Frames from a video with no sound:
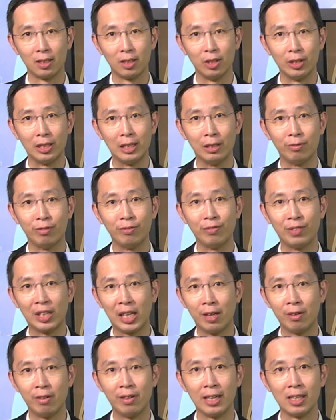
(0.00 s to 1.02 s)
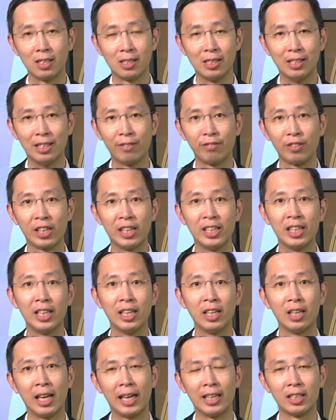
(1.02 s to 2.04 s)
to deteriorate
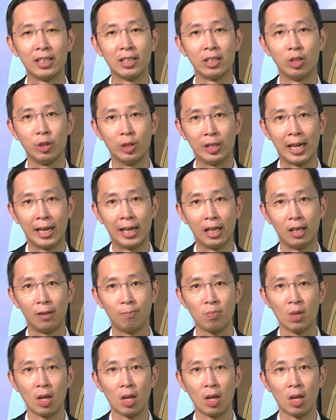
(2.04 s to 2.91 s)
significantly later today,